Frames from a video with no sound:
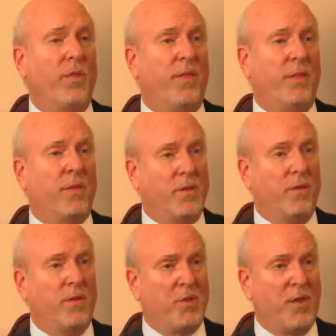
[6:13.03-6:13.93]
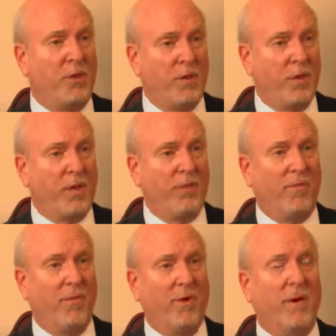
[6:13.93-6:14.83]
the service that you're looking
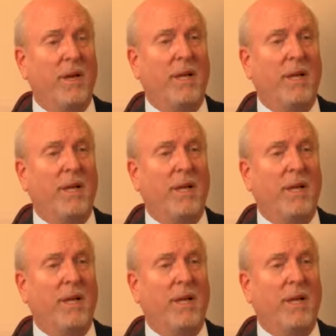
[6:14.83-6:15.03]
for